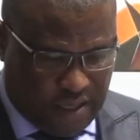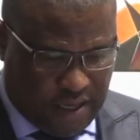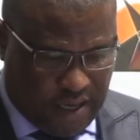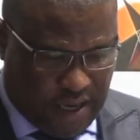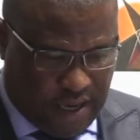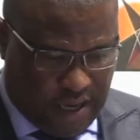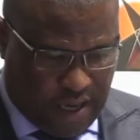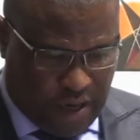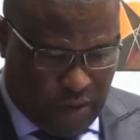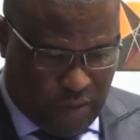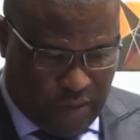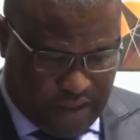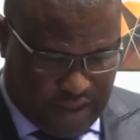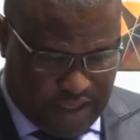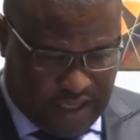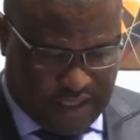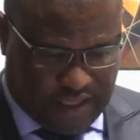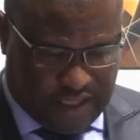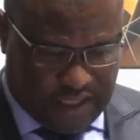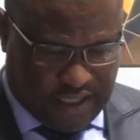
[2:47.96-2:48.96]
uh,
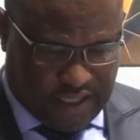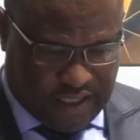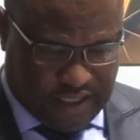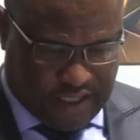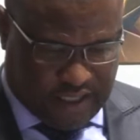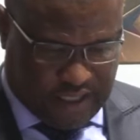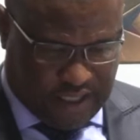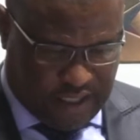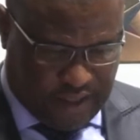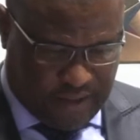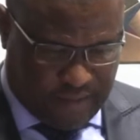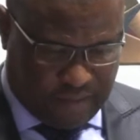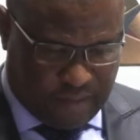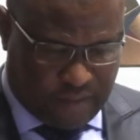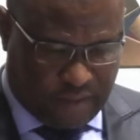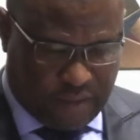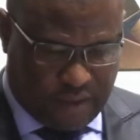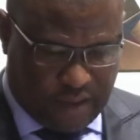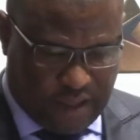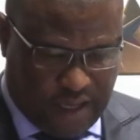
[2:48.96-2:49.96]
with ECDC
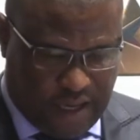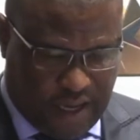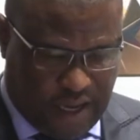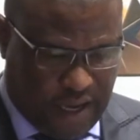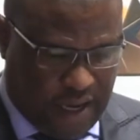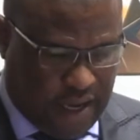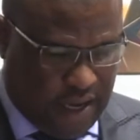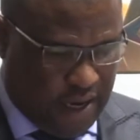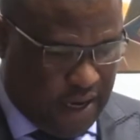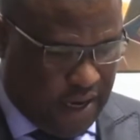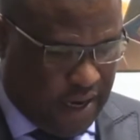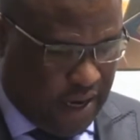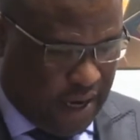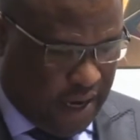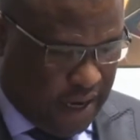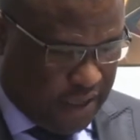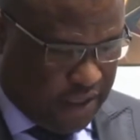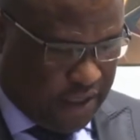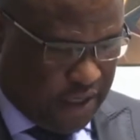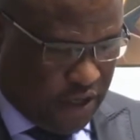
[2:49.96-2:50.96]
uh,
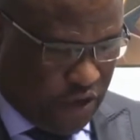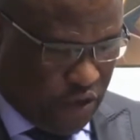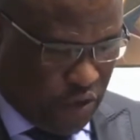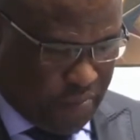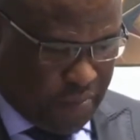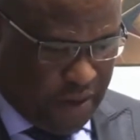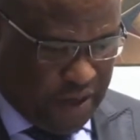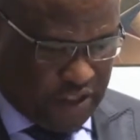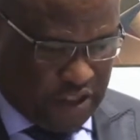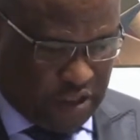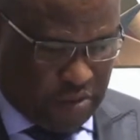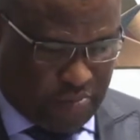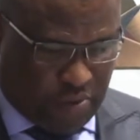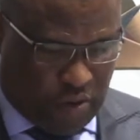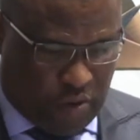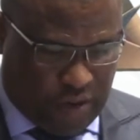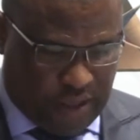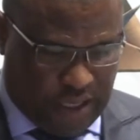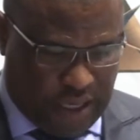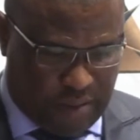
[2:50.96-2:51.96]
and incubation
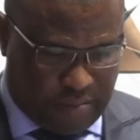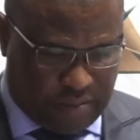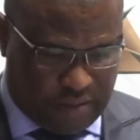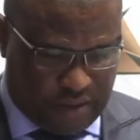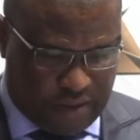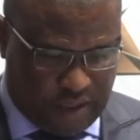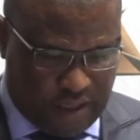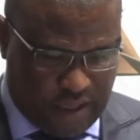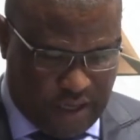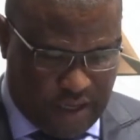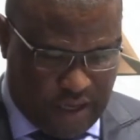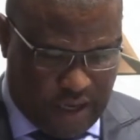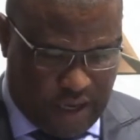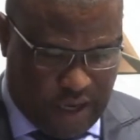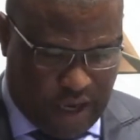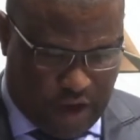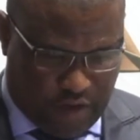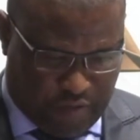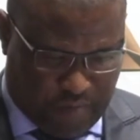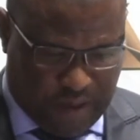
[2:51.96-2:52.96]
programs
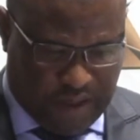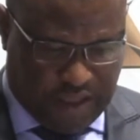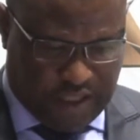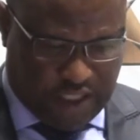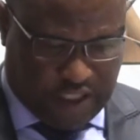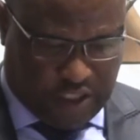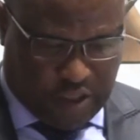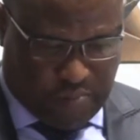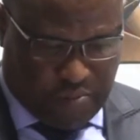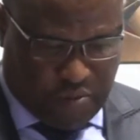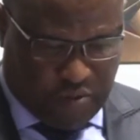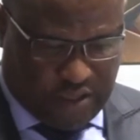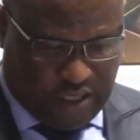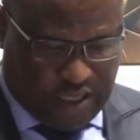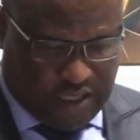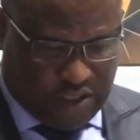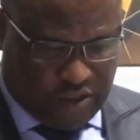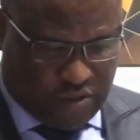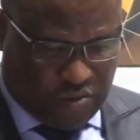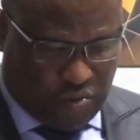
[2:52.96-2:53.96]
have been
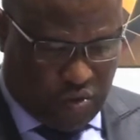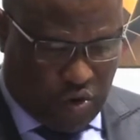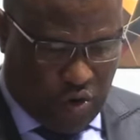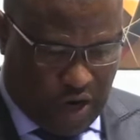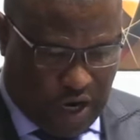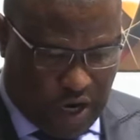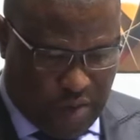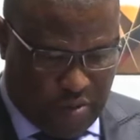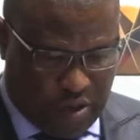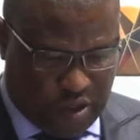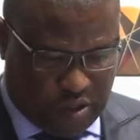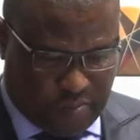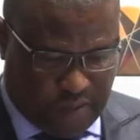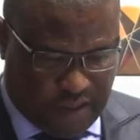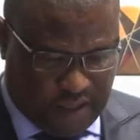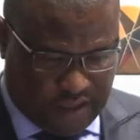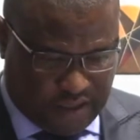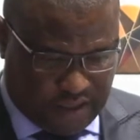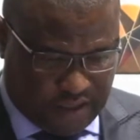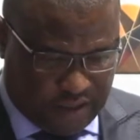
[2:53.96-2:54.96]
distributed to local
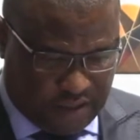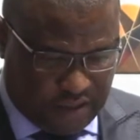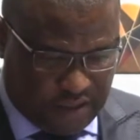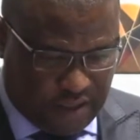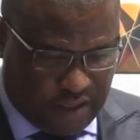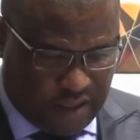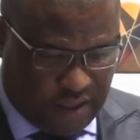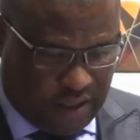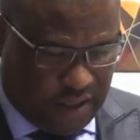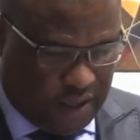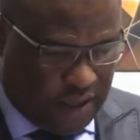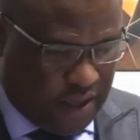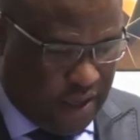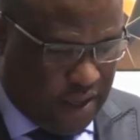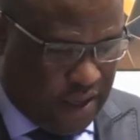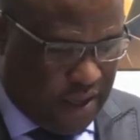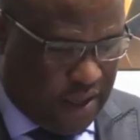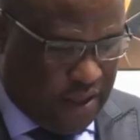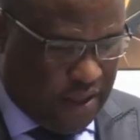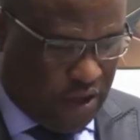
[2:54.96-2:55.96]
municipalities.
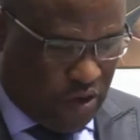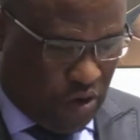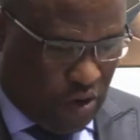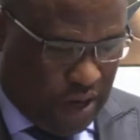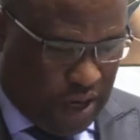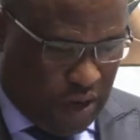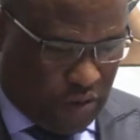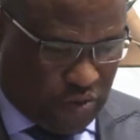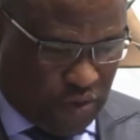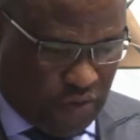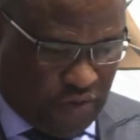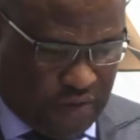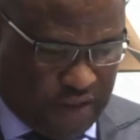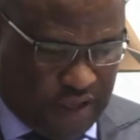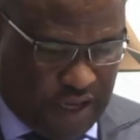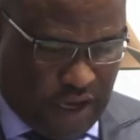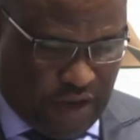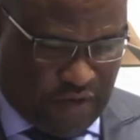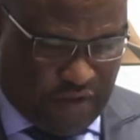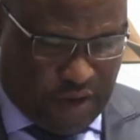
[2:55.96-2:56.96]
In the rollout of the
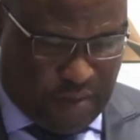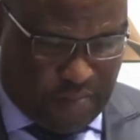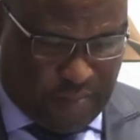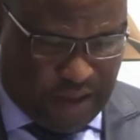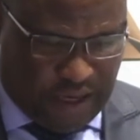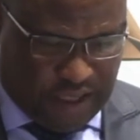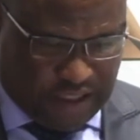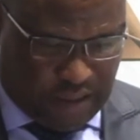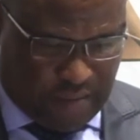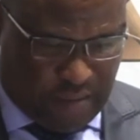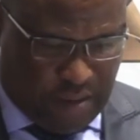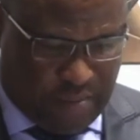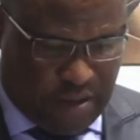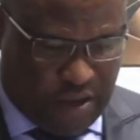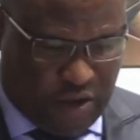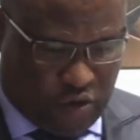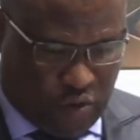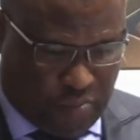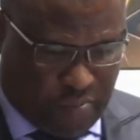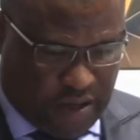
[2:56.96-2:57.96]
FNP
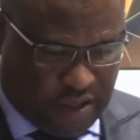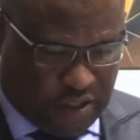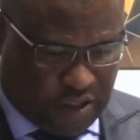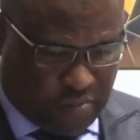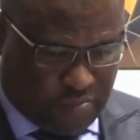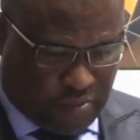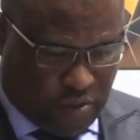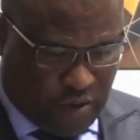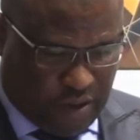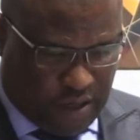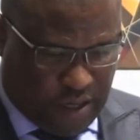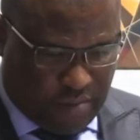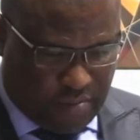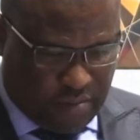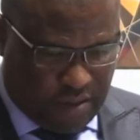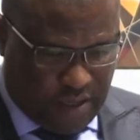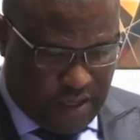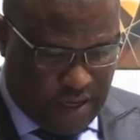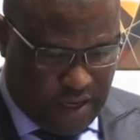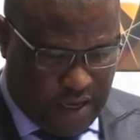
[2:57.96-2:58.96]
SMME incubation
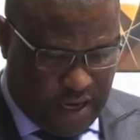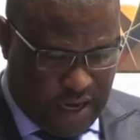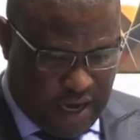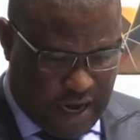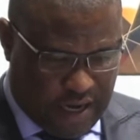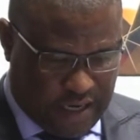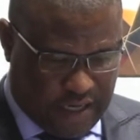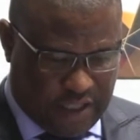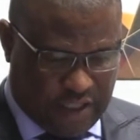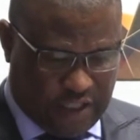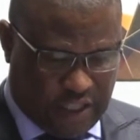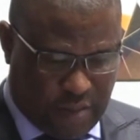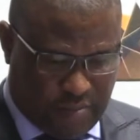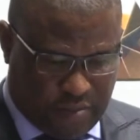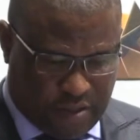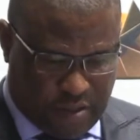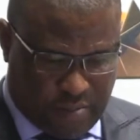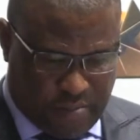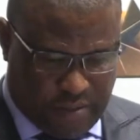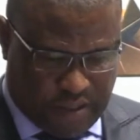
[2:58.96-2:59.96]
program, an
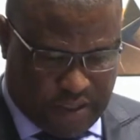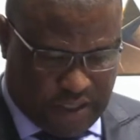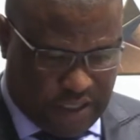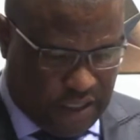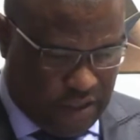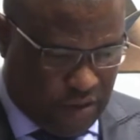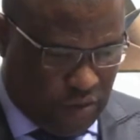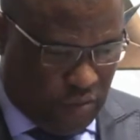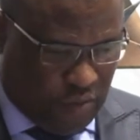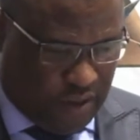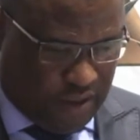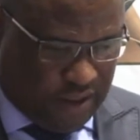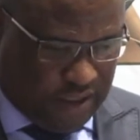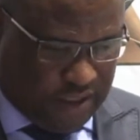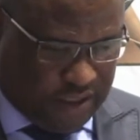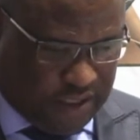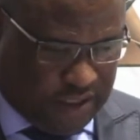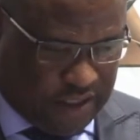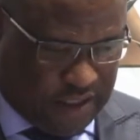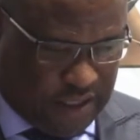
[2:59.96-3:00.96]
inception meeting with the
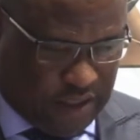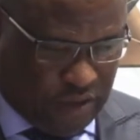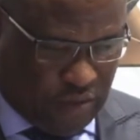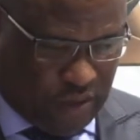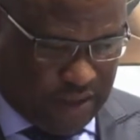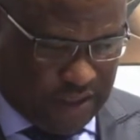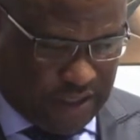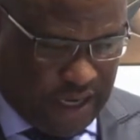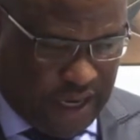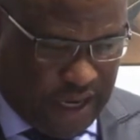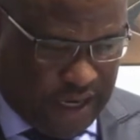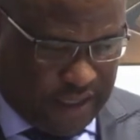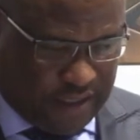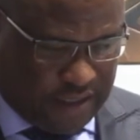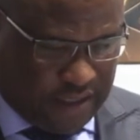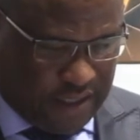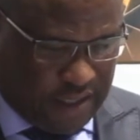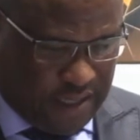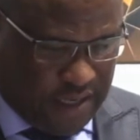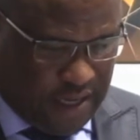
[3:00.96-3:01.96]
district was
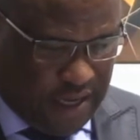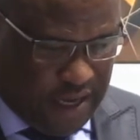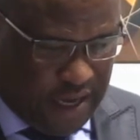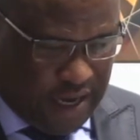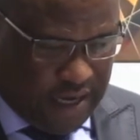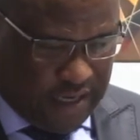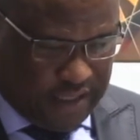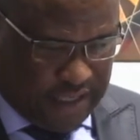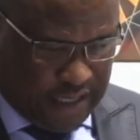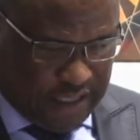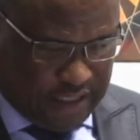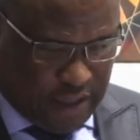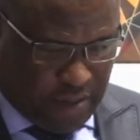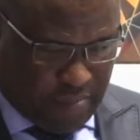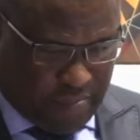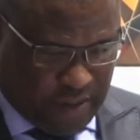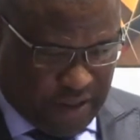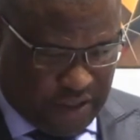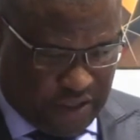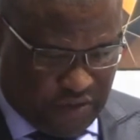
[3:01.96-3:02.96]
held and
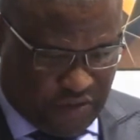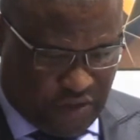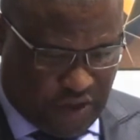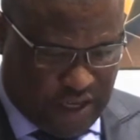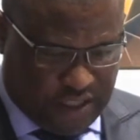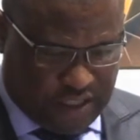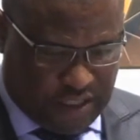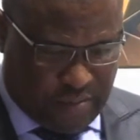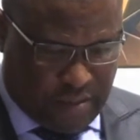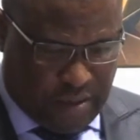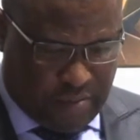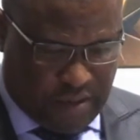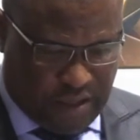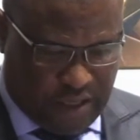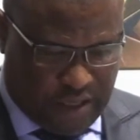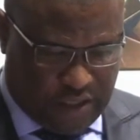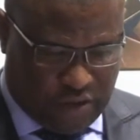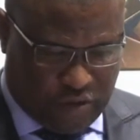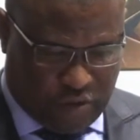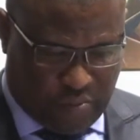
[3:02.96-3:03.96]
database for
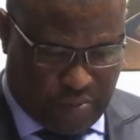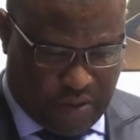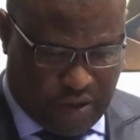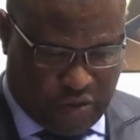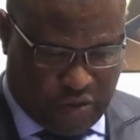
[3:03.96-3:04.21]
SMME to be